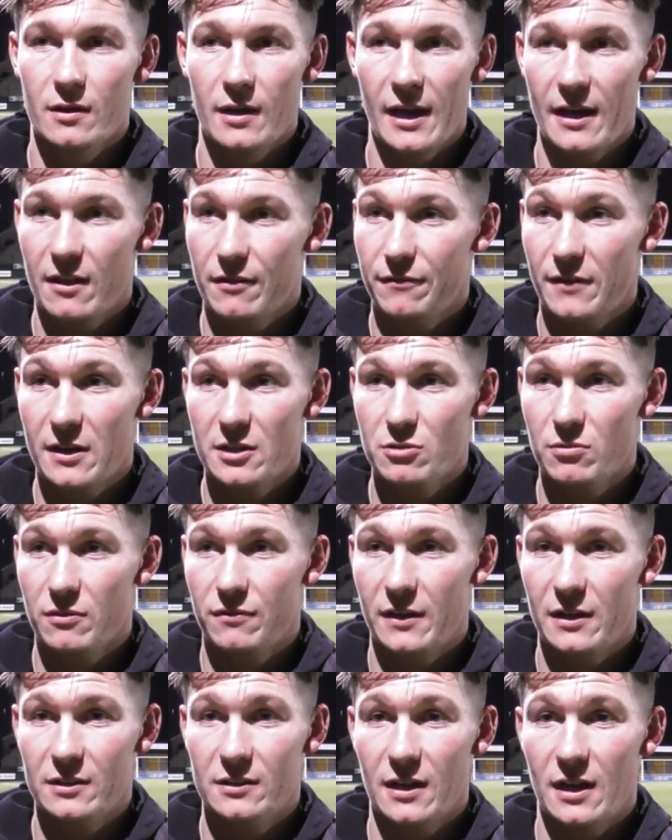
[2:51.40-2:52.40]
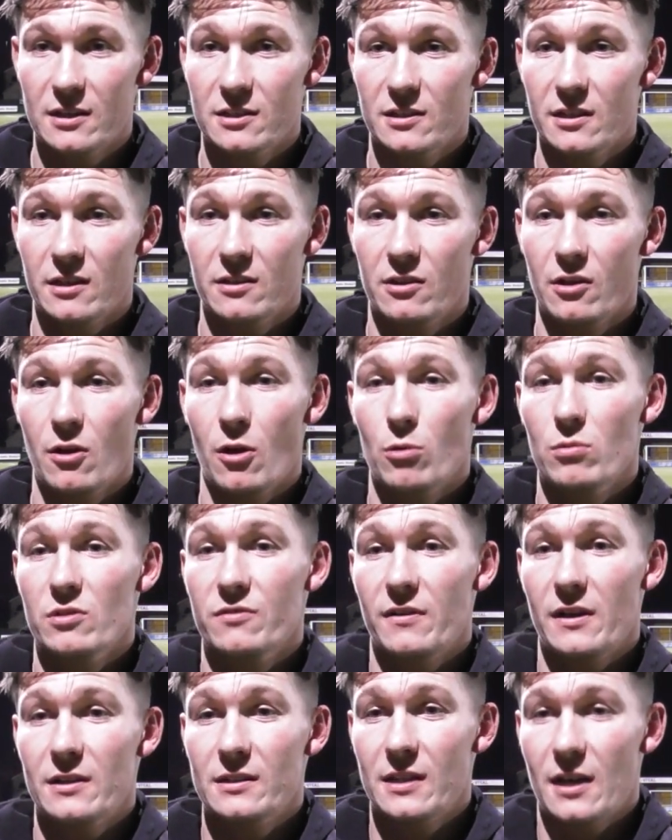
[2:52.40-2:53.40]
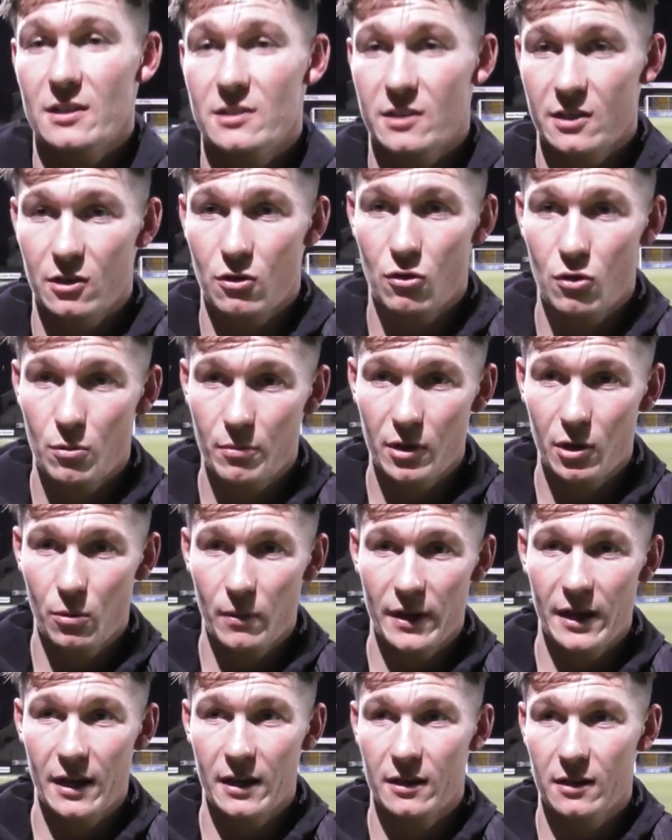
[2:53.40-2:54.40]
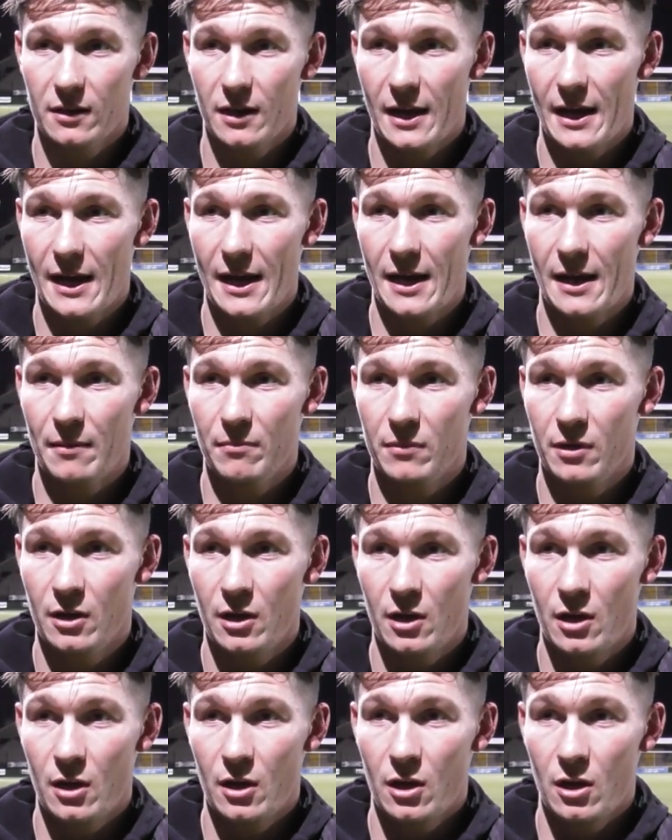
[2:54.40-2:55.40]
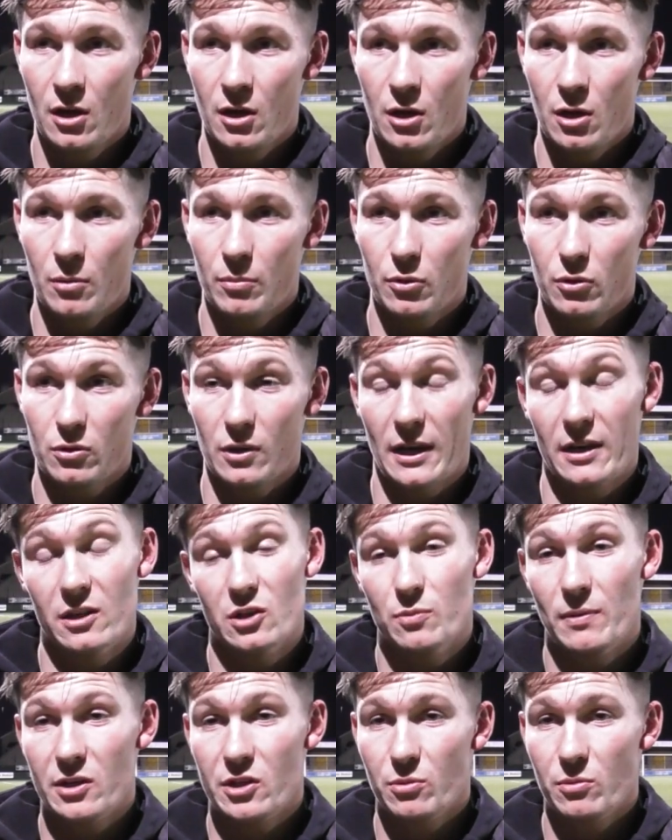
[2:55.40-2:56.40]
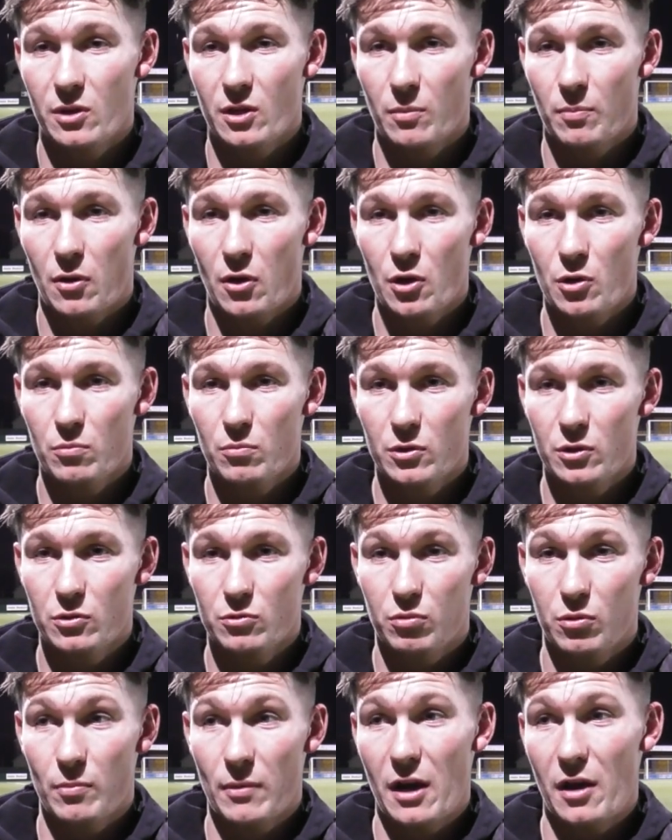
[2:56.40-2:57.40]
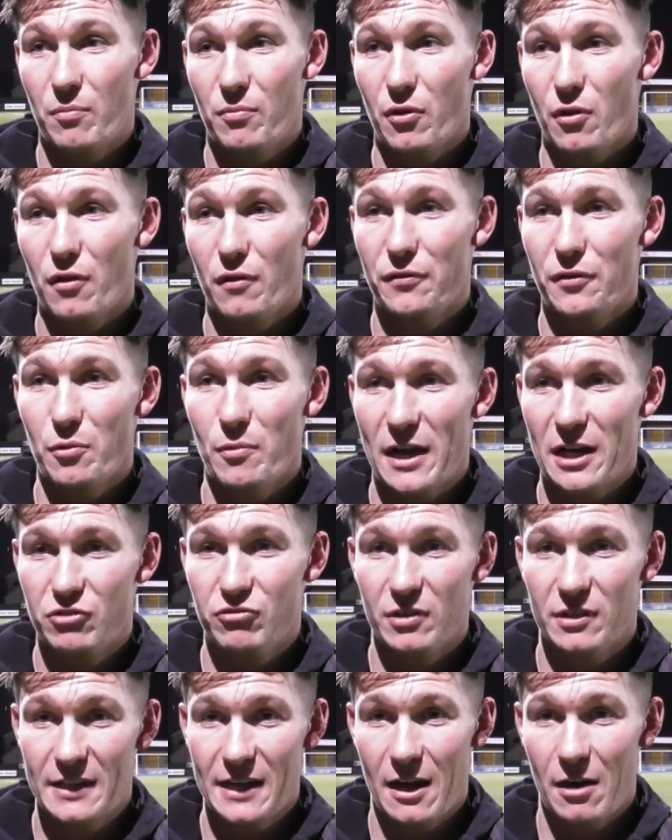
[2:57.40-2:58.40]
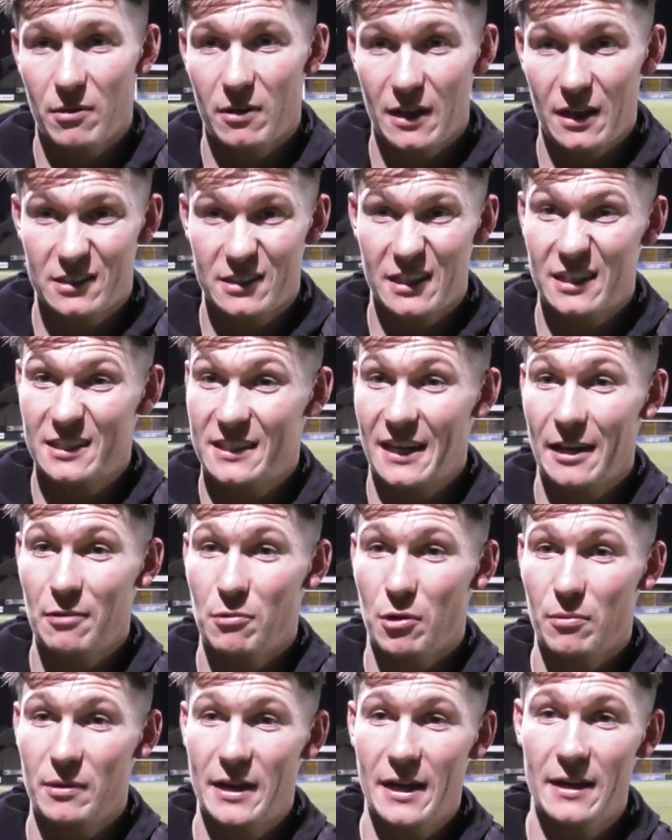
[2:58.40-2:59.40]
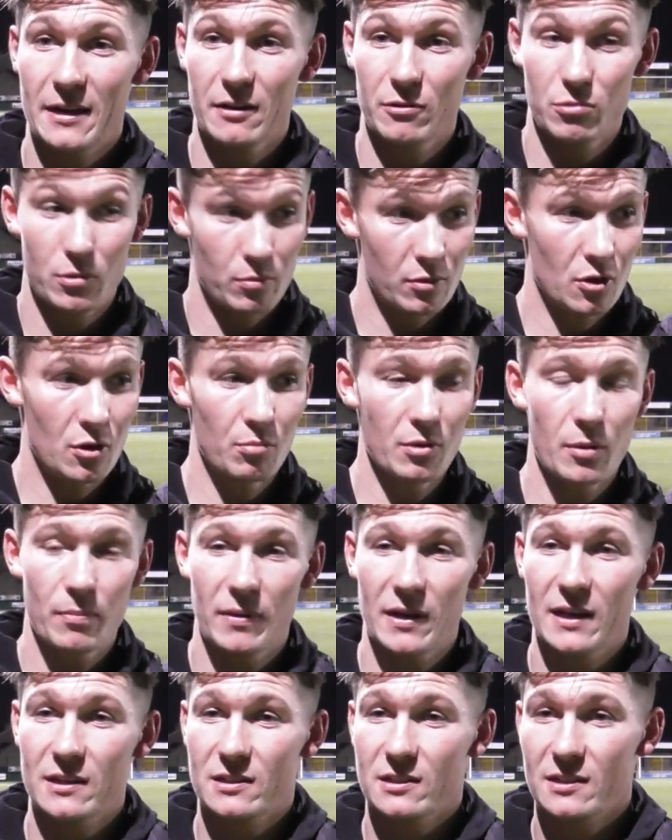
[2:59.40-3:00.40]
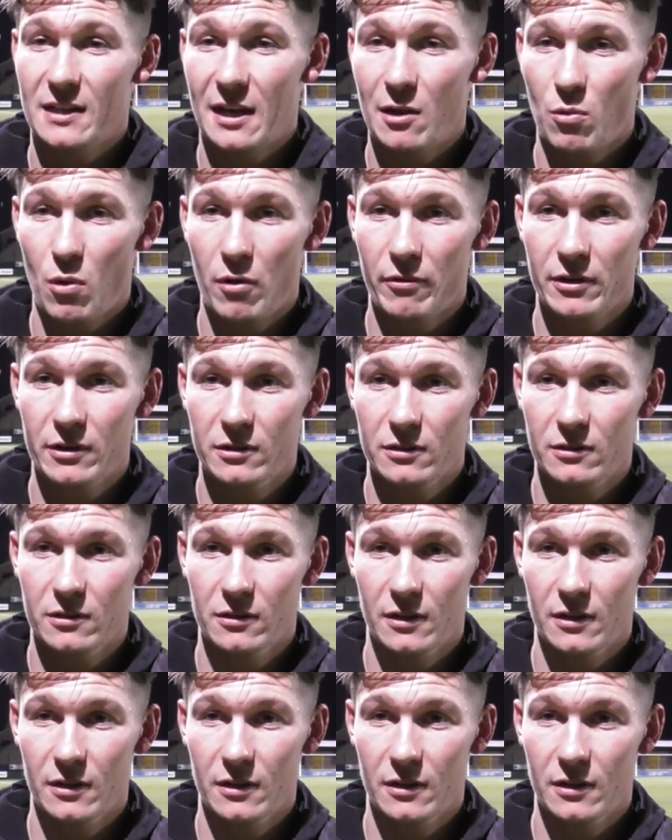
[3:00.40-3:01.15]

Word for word: Yeah, the fans were fantastic, they're always fantastic home and away, um, but like especially with the appointment, we might have brought a few extra down, and that's exactly what we needed when we come to places like Warrington,